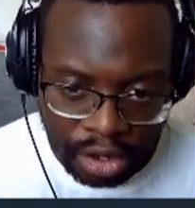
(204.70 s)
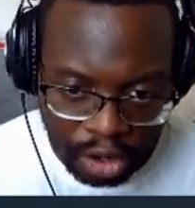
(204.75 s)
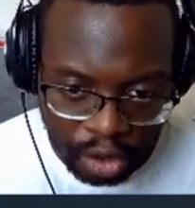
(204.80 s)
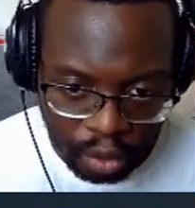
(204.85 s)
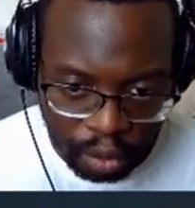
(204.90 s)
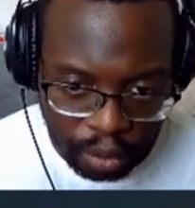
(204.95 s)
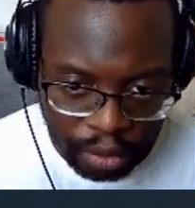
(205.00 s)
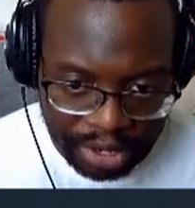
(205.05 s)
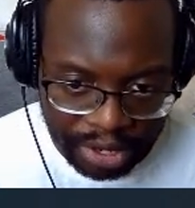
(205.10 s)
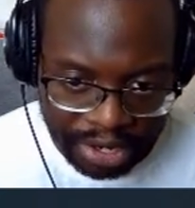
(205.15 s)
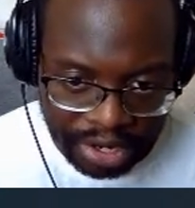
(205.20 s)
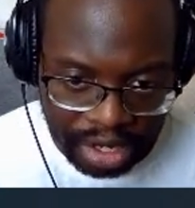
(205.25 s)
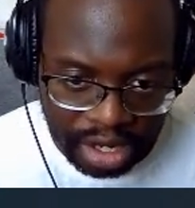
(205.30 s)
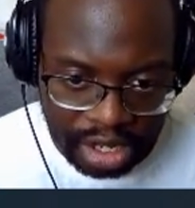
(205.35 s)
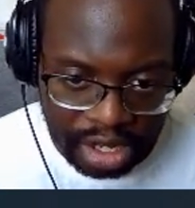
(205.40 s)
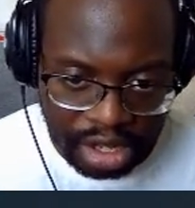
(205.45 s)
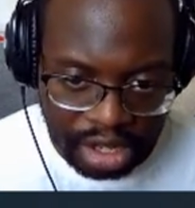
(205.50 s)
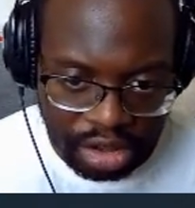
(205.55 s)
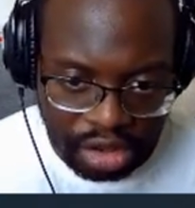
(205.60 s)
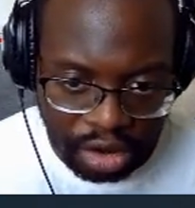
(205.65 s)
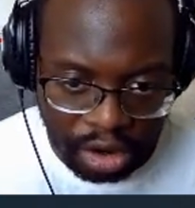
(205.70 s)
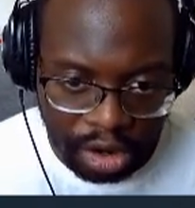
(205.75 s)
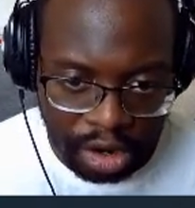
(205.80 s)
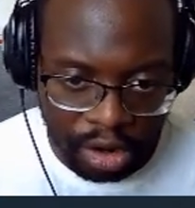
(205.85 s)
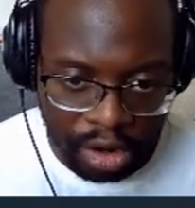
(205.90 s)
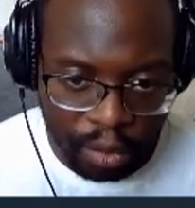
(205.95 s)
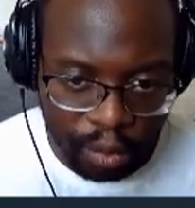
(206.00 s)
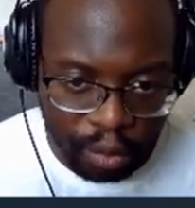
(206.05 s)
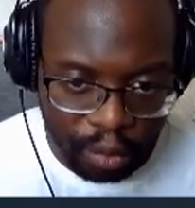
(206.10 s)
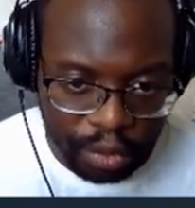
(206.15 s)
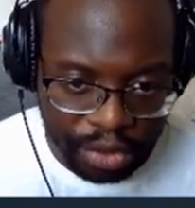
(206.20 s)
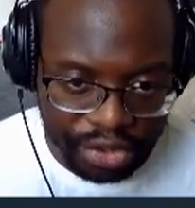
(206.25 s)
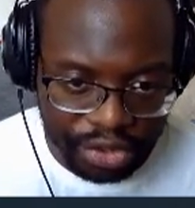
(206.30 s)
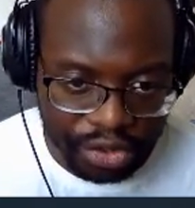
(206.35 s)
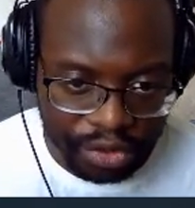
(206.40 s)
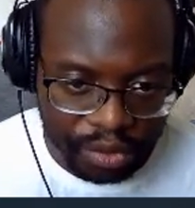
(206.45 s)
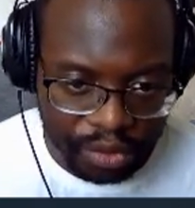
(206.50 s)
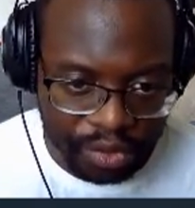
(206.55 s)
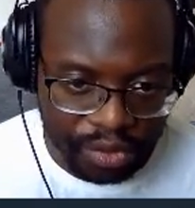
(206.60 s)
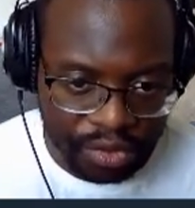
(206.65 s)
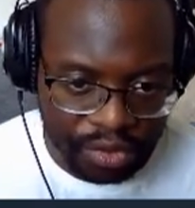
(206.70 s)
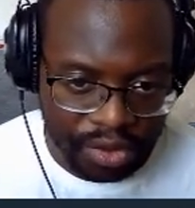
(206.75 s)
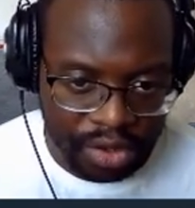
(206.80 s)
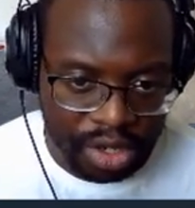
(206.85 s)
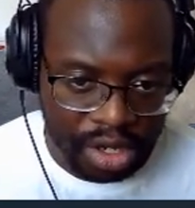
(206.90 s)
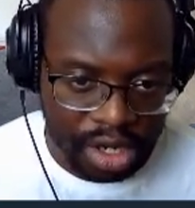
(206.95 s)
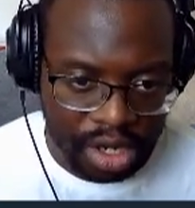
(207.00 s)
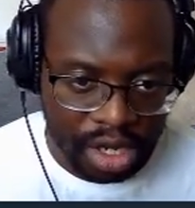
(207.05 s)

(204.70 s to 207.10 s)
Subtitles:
array dot reduce.